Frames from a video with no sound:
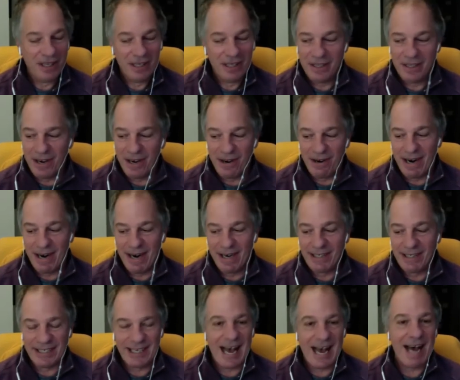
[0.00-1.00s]
they don't hire
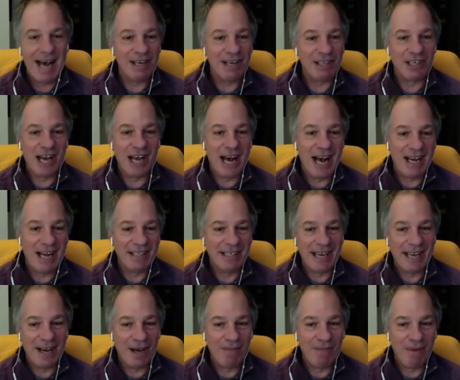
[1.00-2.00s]
Scottish guys to help